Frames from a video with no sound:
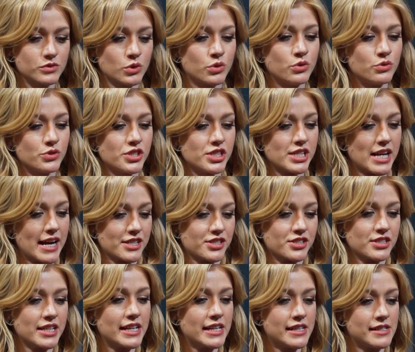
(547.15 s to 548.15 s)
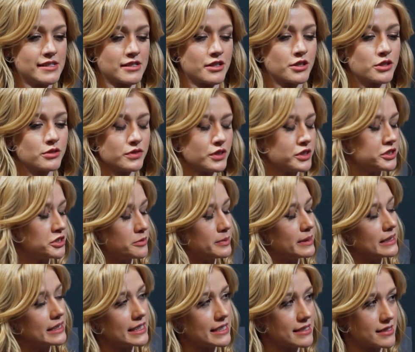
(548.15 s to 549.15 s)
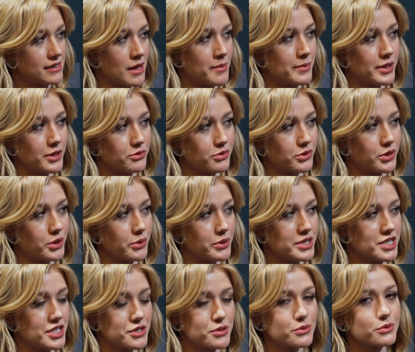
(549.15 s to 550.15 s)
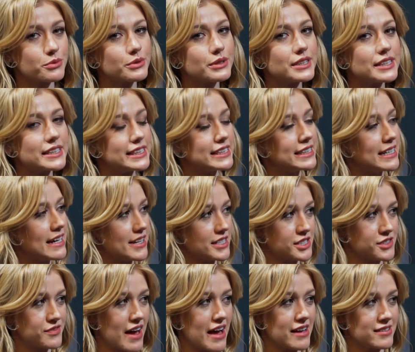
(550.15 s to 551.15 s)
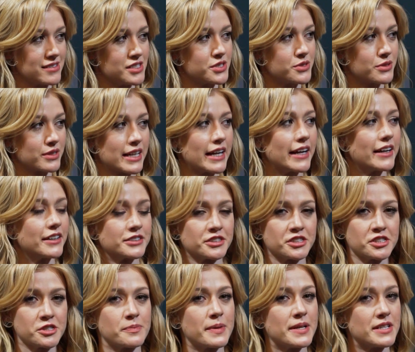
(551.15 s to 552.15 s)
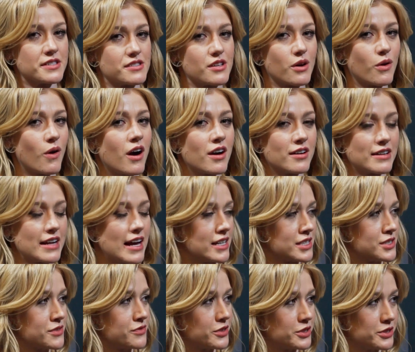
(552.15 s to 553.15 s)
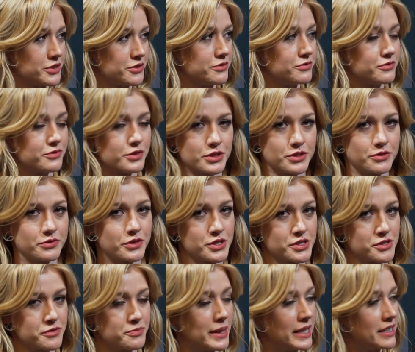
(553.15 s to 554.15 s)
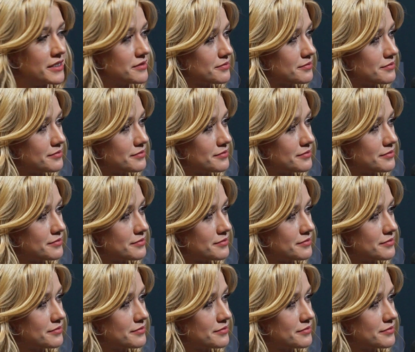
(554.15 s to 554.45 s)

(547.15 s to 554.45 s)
who she actually is, and her vulnerability is coming through, which is a really nice facet to a character that's been so hard-assed for the first bit.